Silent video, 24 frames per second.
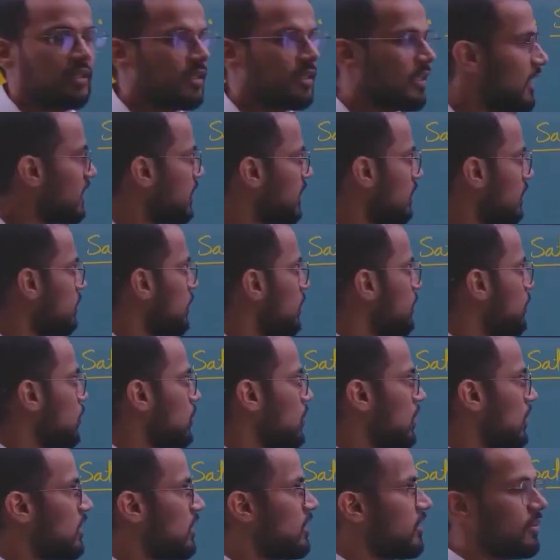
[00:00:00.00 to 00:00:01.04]
that can be
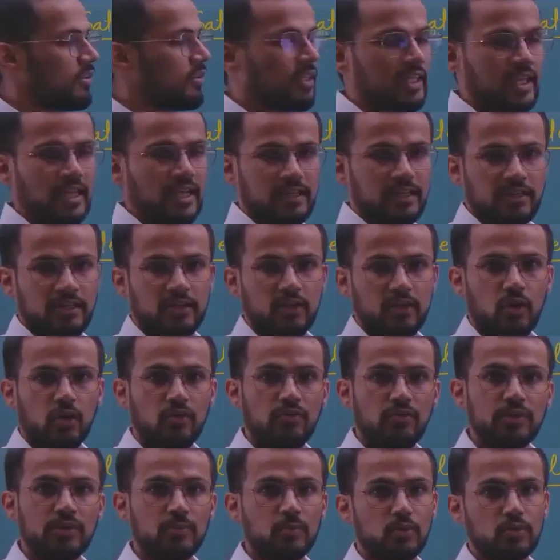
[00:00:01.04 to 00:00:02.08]
put under the category of
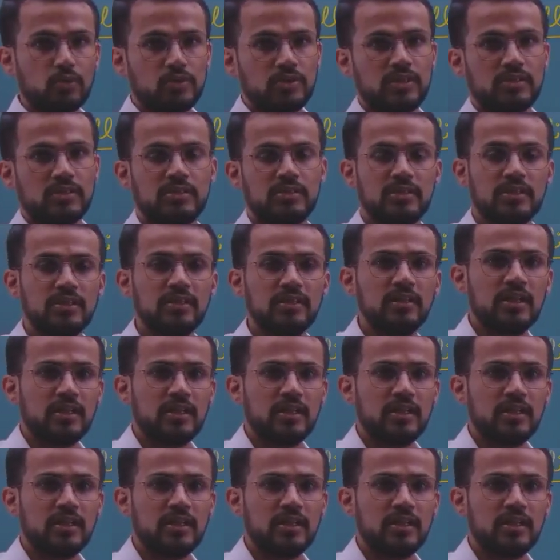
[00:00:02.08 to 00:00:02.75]
remote sensing